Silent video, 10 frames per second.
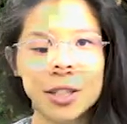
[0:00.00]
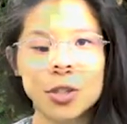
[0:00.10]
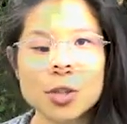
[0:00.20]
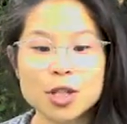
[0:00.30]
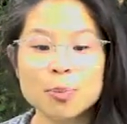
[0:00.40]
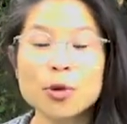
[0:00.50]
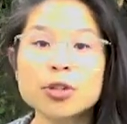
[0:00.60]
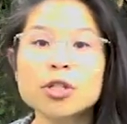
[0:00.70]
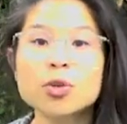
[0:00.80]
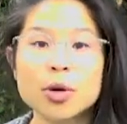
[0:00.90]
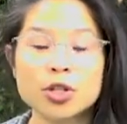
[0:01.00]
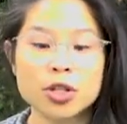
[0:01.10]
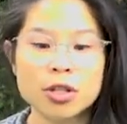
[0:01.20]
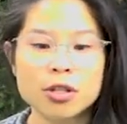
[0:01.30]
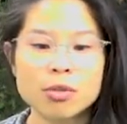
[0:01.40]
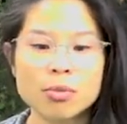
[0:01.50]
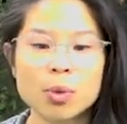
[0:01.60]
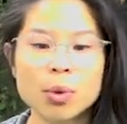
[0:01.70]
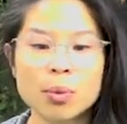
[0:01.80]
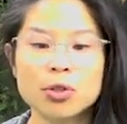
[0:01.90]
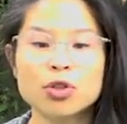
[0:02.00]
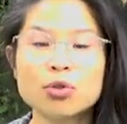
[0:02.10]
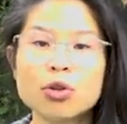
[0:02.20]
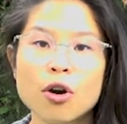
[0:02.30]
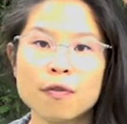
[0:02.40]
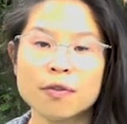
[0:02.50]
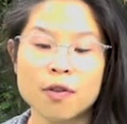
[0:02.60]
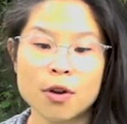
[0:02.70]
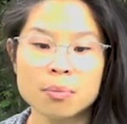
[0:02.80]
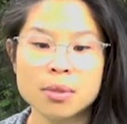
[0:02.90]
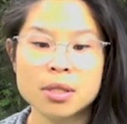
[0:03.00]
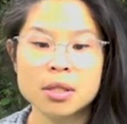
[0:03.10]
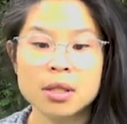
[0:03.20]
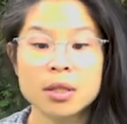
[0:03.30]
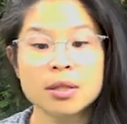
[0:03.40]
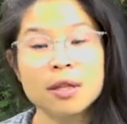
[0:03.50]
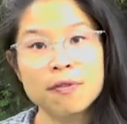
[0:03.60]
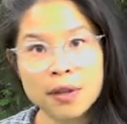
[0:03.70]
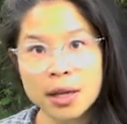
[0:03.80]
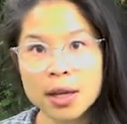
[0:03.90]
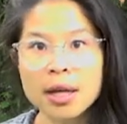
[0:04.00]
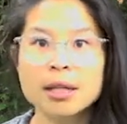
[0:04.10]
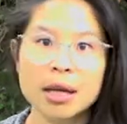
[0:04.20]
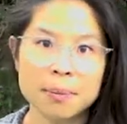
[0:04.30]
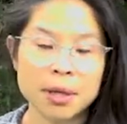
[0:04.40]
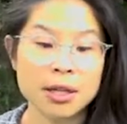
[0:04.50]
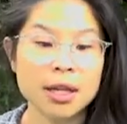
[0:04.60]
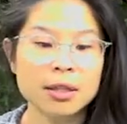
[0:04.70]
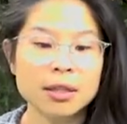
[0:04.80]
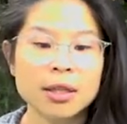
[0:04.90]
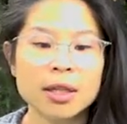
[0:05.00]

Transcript: To explore these questions, we work with two coffee farms, De Finca and Aprenat,